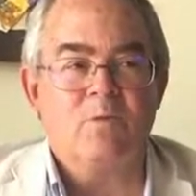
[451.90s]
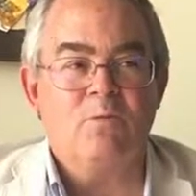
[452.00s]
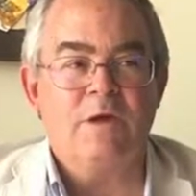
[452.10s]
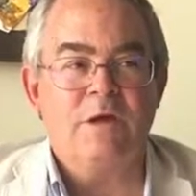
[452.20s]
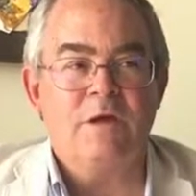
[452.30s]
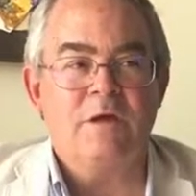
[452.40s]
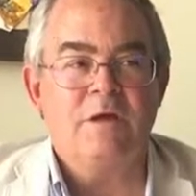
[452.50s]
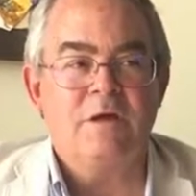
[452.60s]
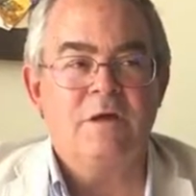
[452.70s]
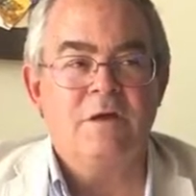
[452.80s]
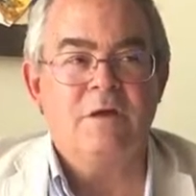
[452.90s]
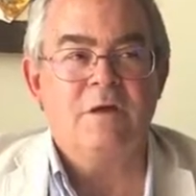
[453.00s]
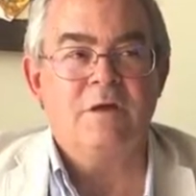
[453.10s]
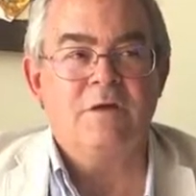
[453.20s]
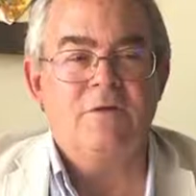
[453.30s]
We
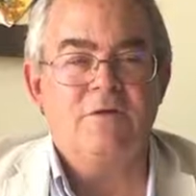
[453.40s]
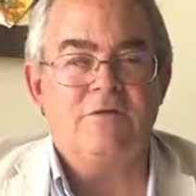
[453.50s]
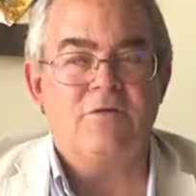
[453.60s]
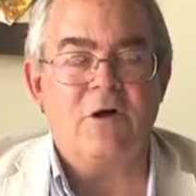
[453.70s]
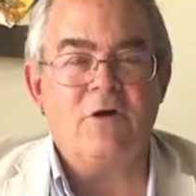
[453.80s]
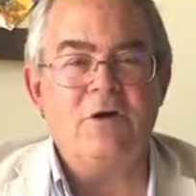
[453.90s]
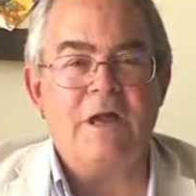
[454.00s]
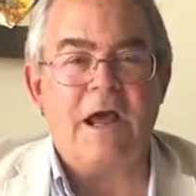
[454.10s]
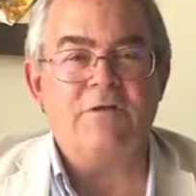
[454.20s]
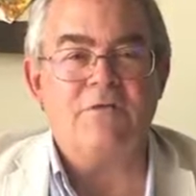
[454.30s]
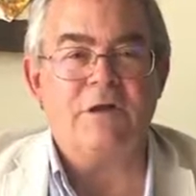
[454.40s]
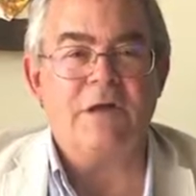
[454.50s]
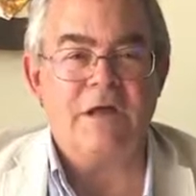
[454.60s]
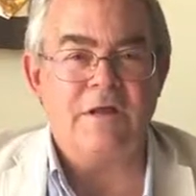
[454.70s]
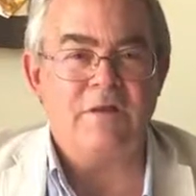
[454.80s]
started
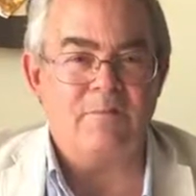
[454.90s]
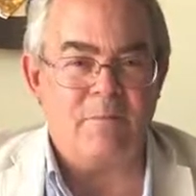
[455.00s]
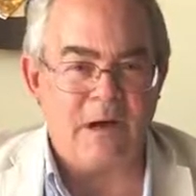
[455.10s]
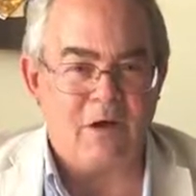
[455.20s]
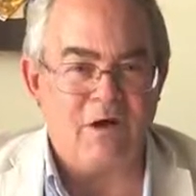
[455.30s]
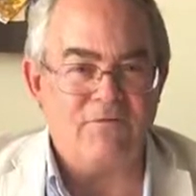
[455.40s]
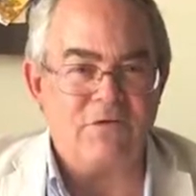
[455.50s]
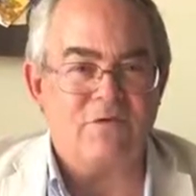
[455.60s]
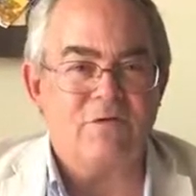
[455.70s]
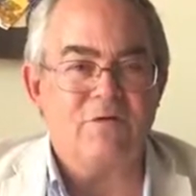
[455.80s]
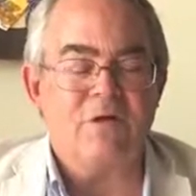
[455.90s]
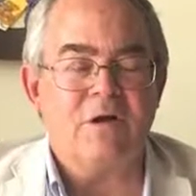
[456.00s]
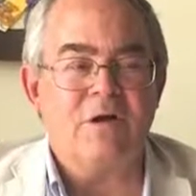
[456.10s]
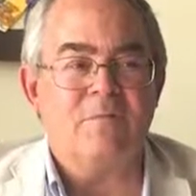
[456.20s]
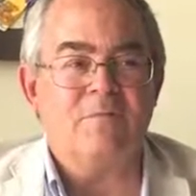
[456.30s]
actually in my office
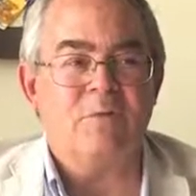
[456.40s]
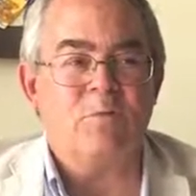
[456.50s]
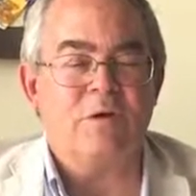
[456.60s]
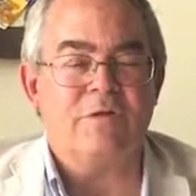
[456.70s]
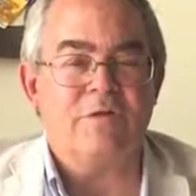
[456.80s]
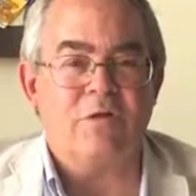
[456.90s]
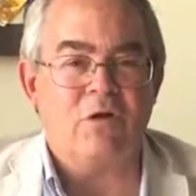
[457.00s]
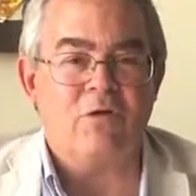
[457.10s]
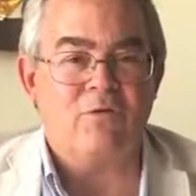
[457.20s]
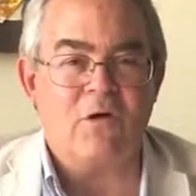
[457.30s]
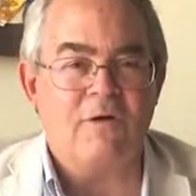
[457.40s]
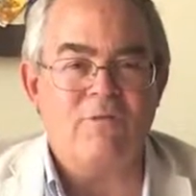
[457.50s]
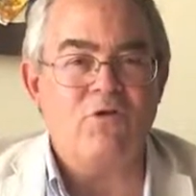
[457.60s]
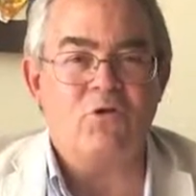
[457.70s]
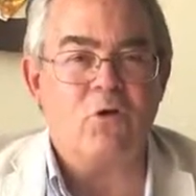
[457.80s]
with all of our
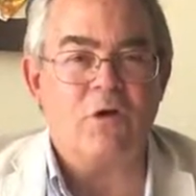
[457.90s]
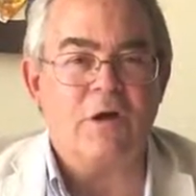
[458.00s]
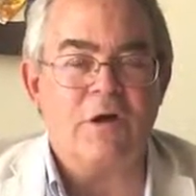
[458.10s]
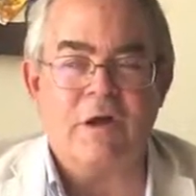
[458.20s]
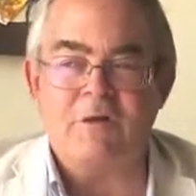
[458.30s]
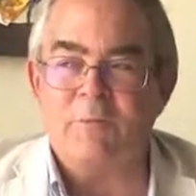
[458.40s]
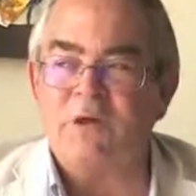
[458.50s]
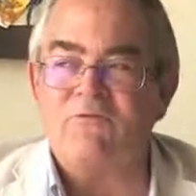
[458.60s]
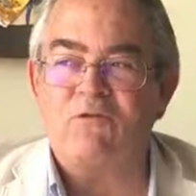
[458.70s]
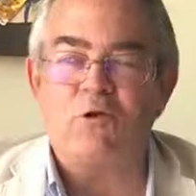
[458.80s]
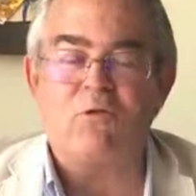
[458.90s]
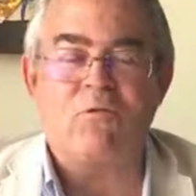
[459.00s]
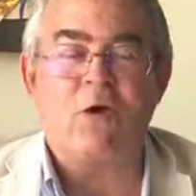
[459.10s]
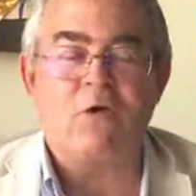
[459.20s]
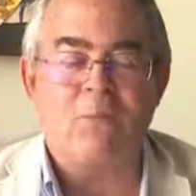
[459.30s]
inventory, had the best view
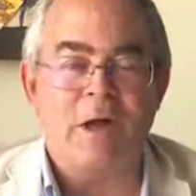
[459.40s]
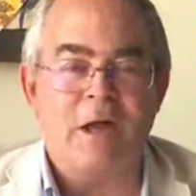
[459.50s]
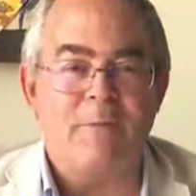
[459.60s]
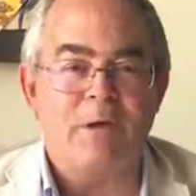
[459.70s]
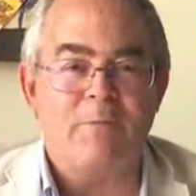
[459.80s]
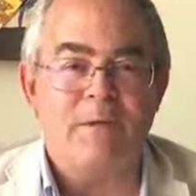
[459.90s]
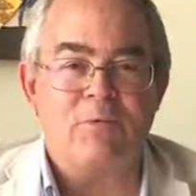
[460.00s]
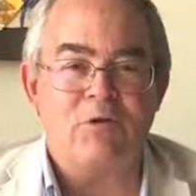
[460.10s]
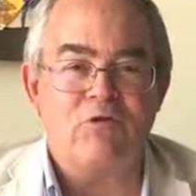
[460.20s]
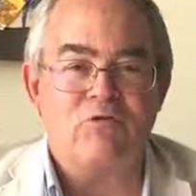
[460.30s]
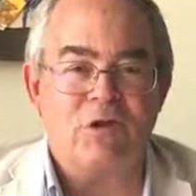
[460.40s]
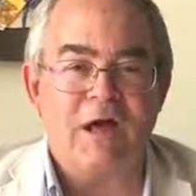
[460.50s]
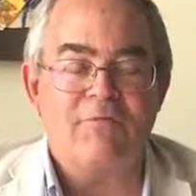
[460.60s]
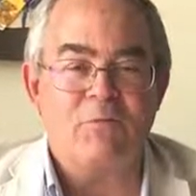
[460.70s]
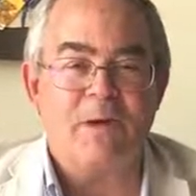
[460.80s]
of all of Miami. People used to
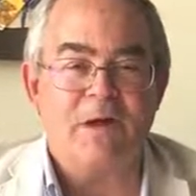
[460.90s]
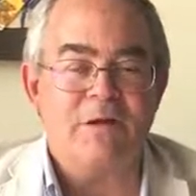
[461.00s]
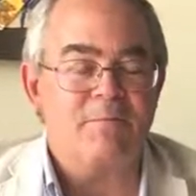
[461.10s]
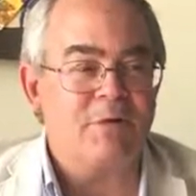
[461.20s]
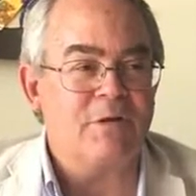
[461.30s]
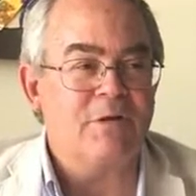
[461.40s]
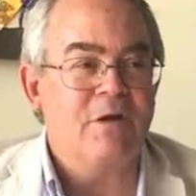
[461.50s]
laugh about it, but